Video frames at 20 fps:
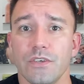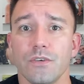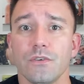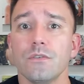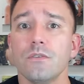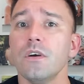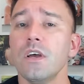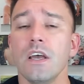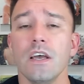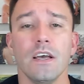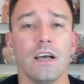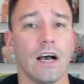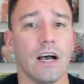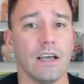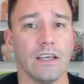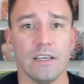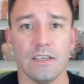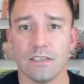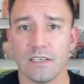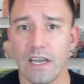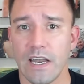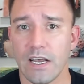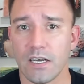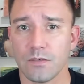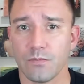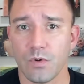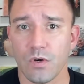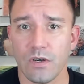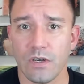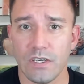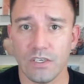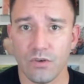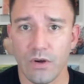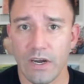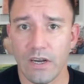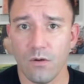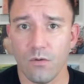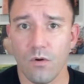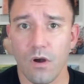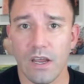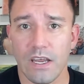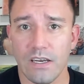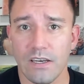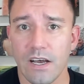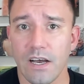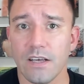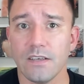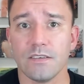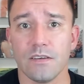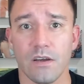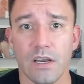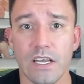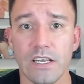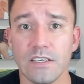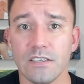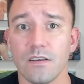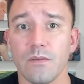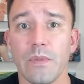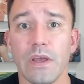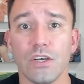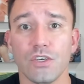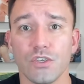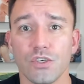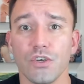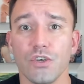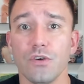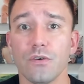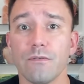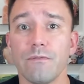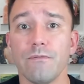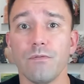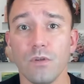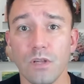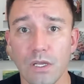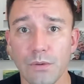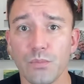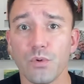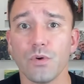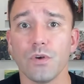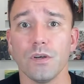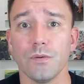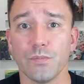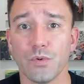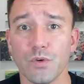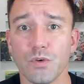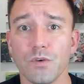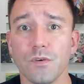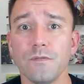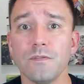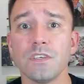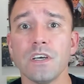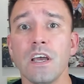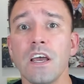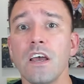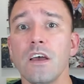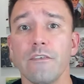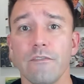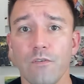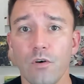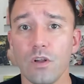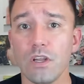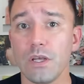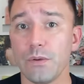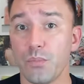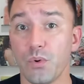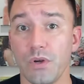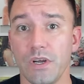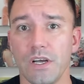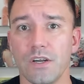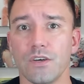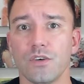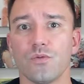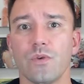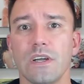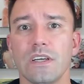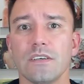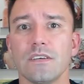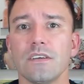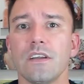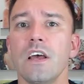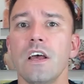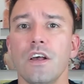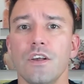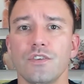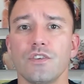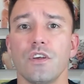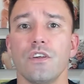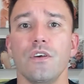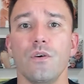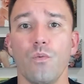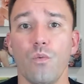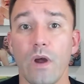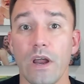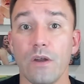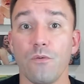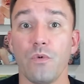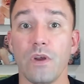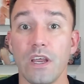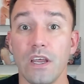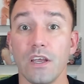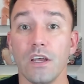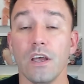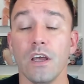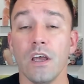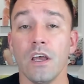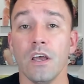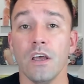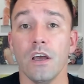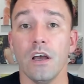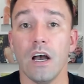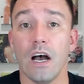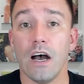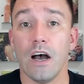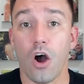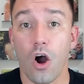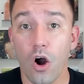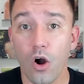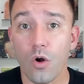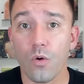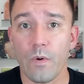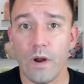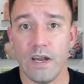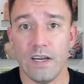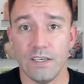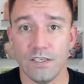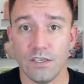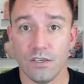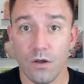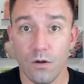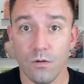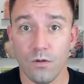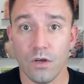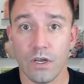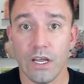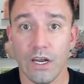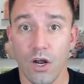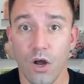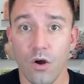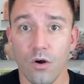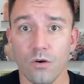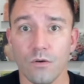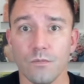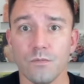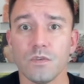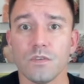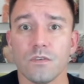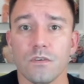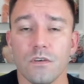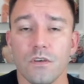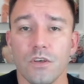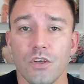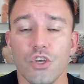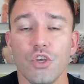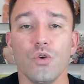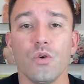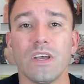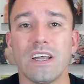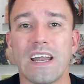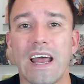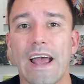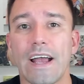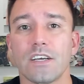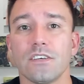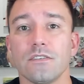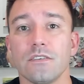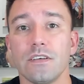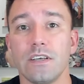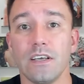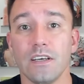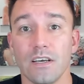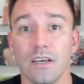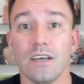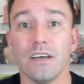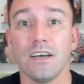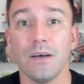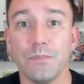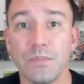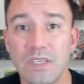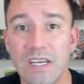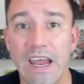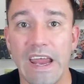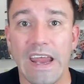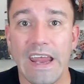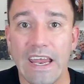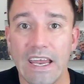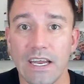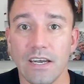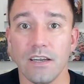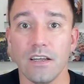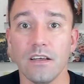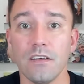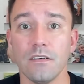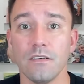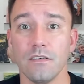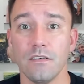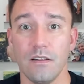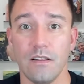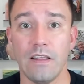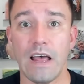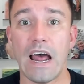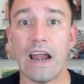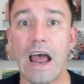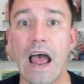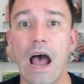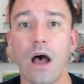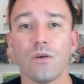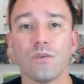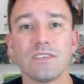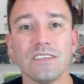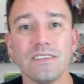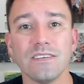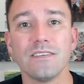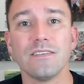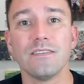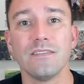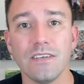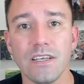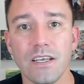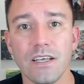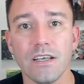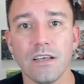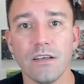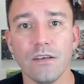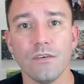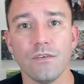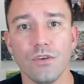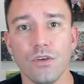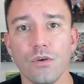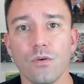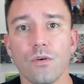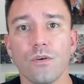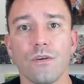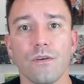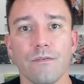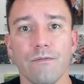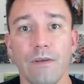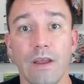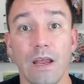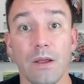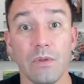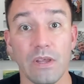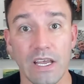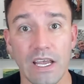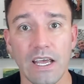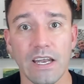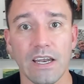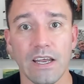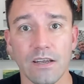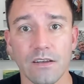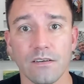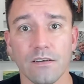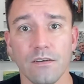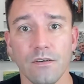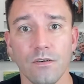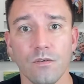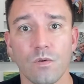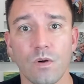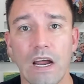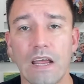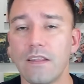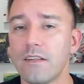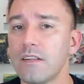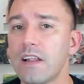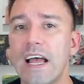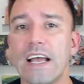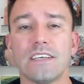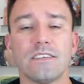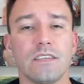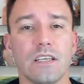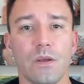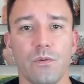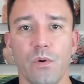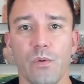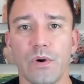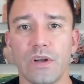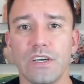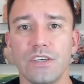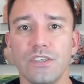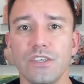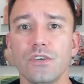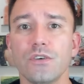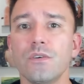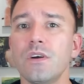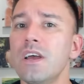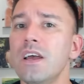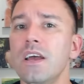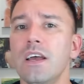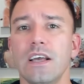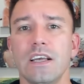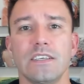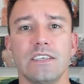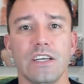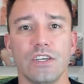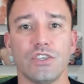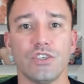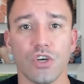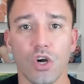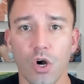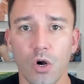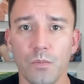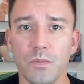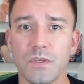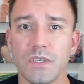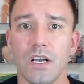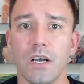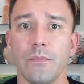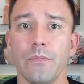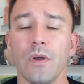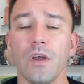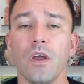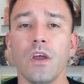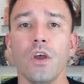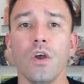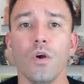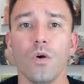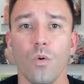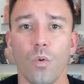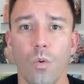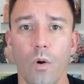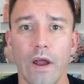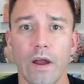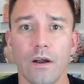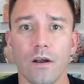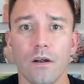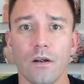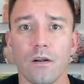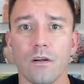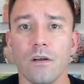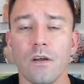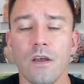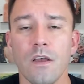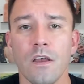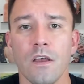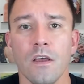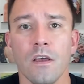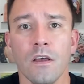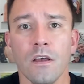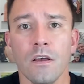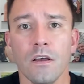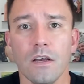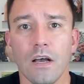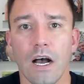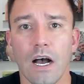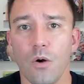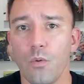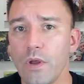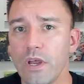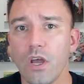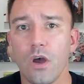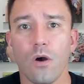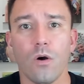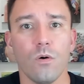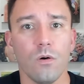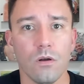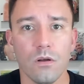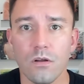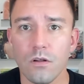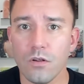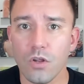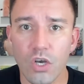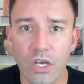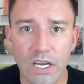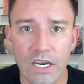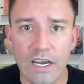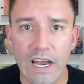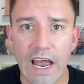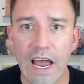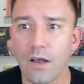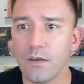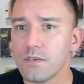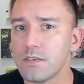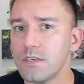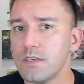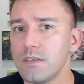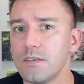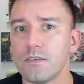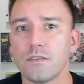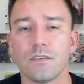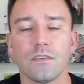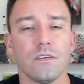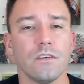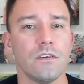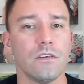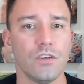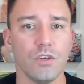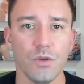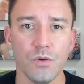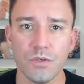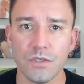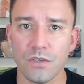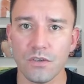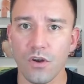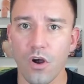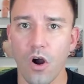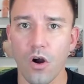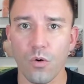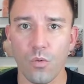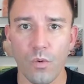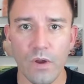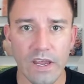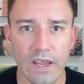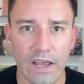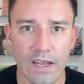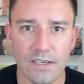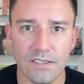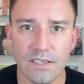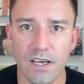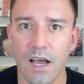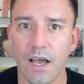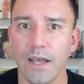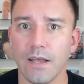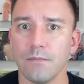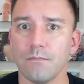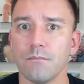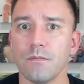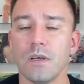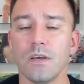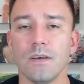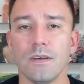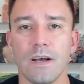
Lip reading: you. He's an expert. He's great at what he does, and he's going to make sure you're fully pre-approved, fully pre-underwritten, so that when we are ready to go look at homes, you can actually obtain that house and see you or your family in it, right? The last thing we want to do is get your hopes up where we go looking at houses, using our weekend time